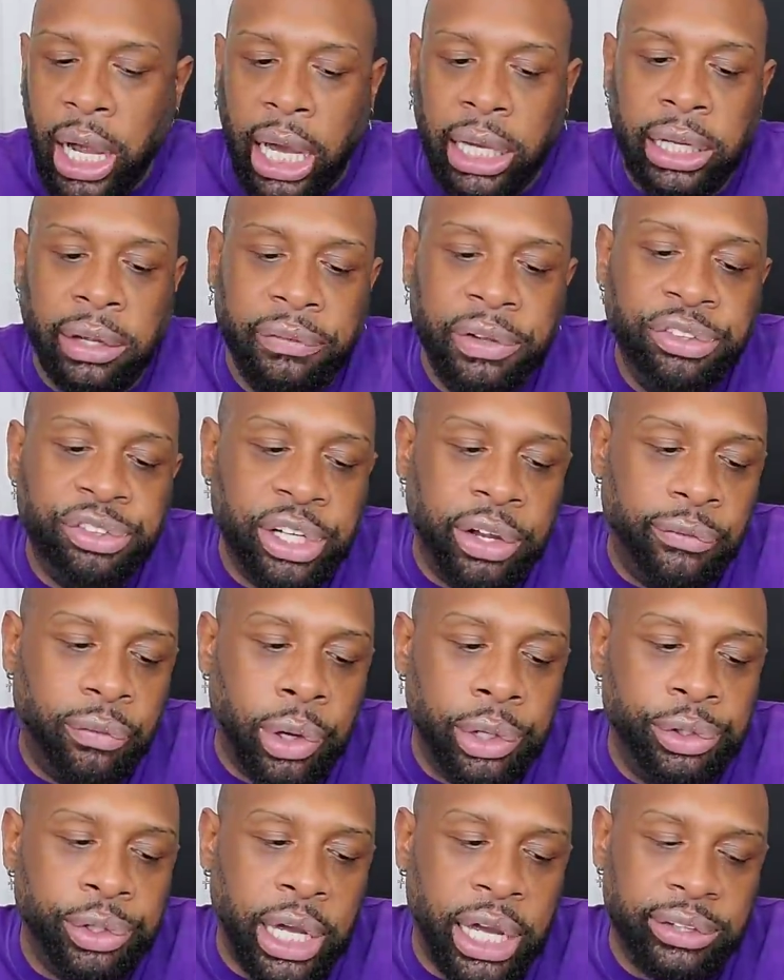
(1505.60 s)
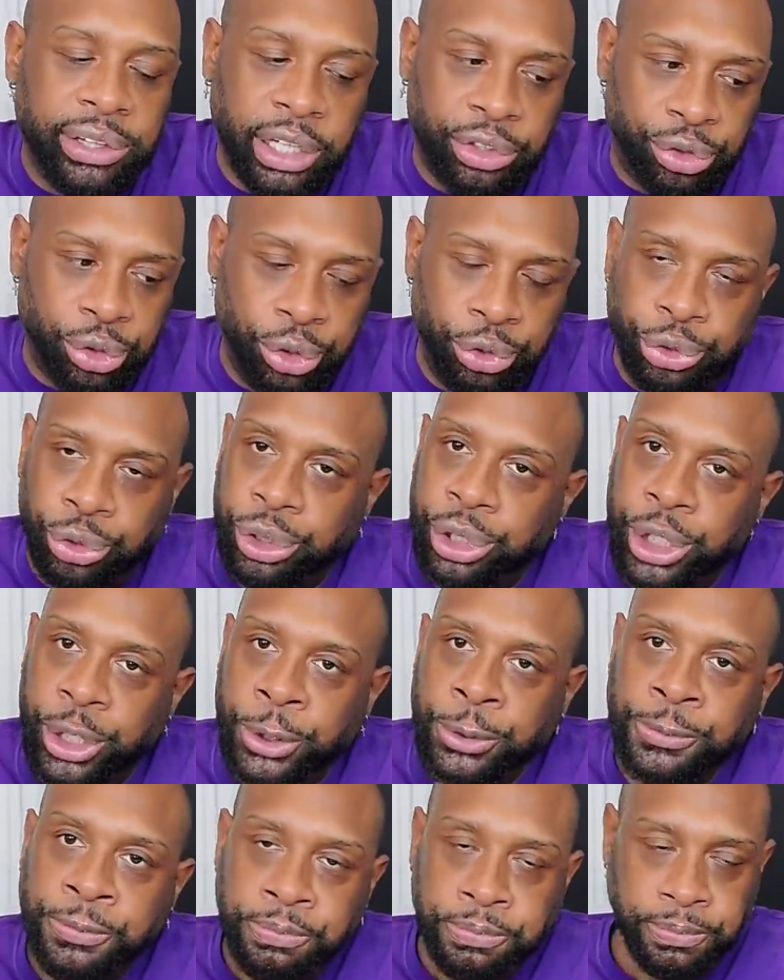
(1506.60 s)
I love each and every one you guys. I truly, truly
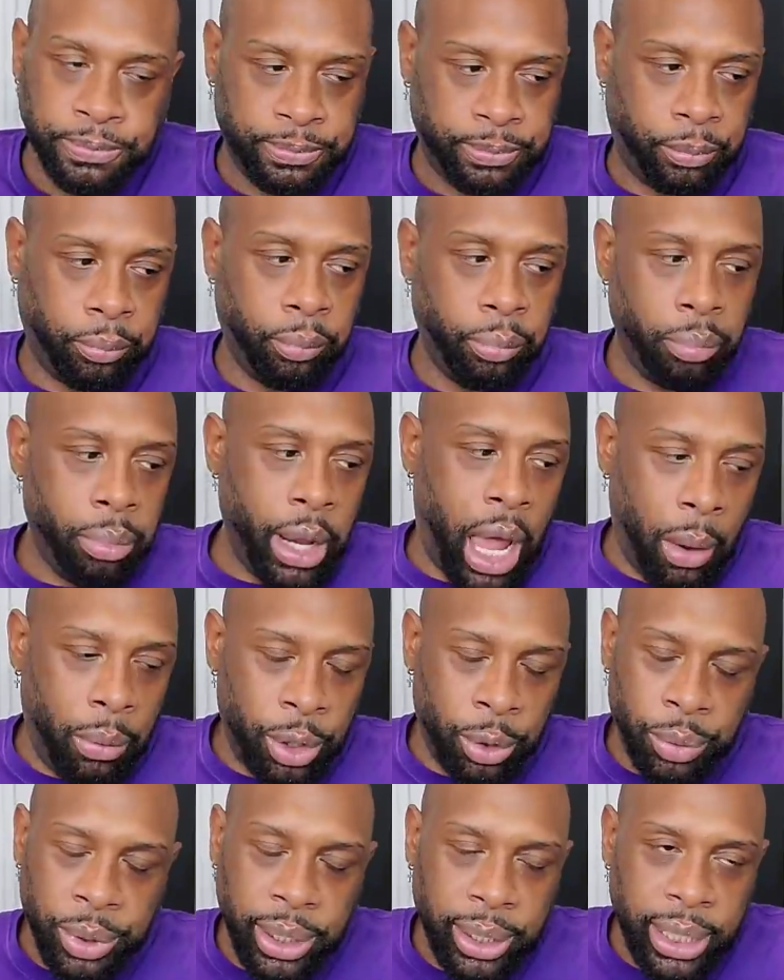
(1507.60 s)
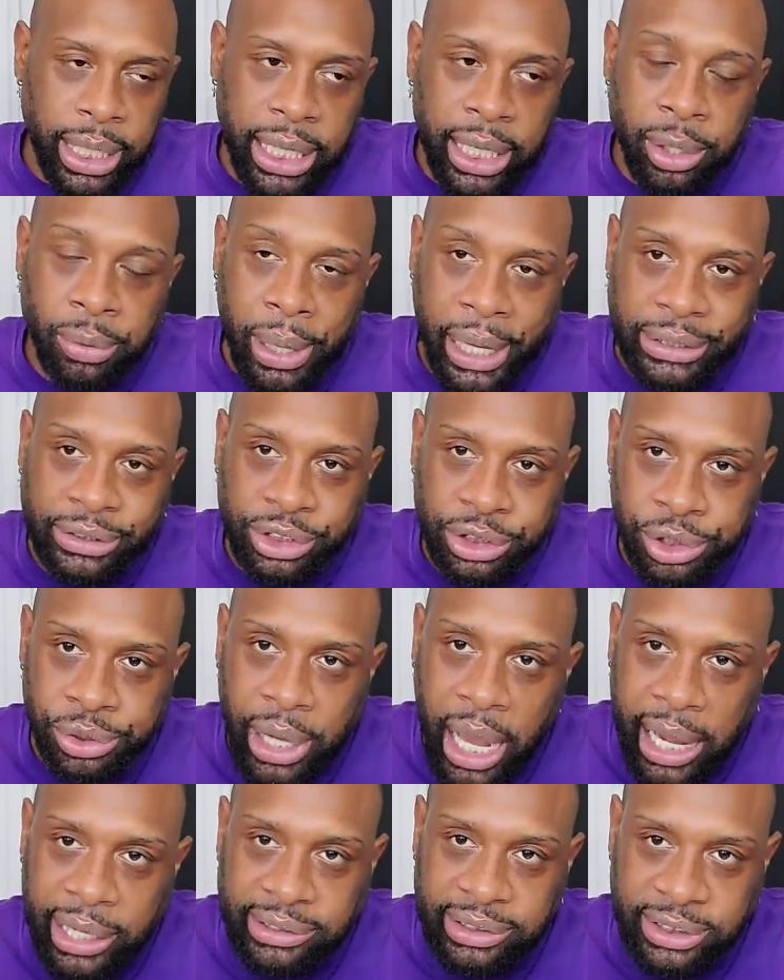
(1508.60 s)
do. I want to reiterate to you
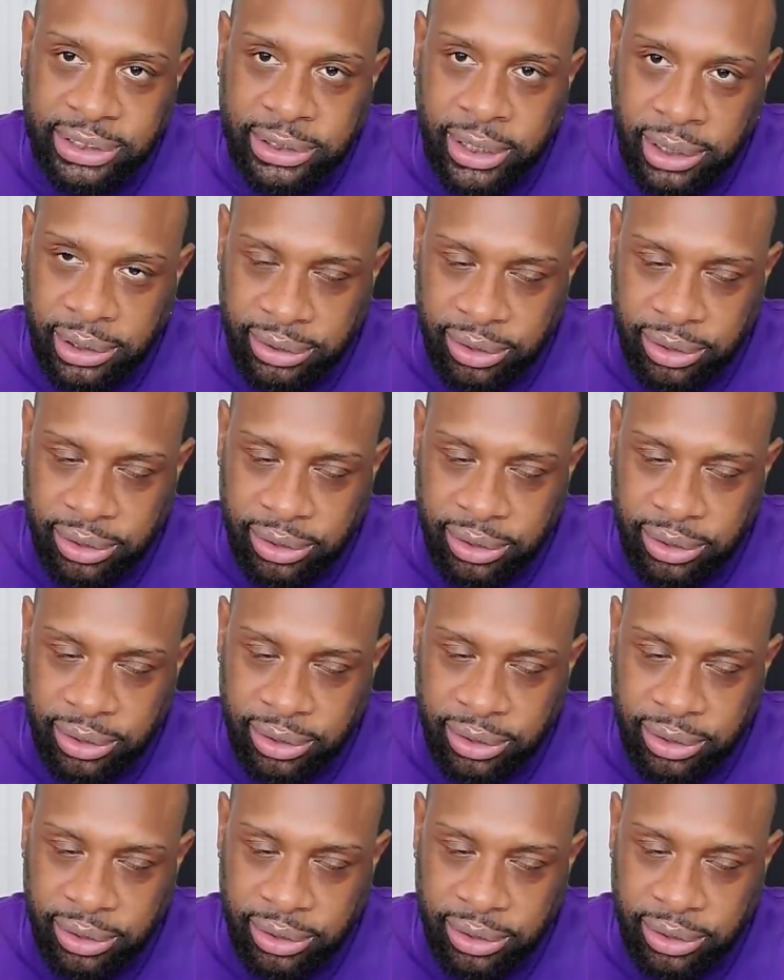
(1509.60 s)
guys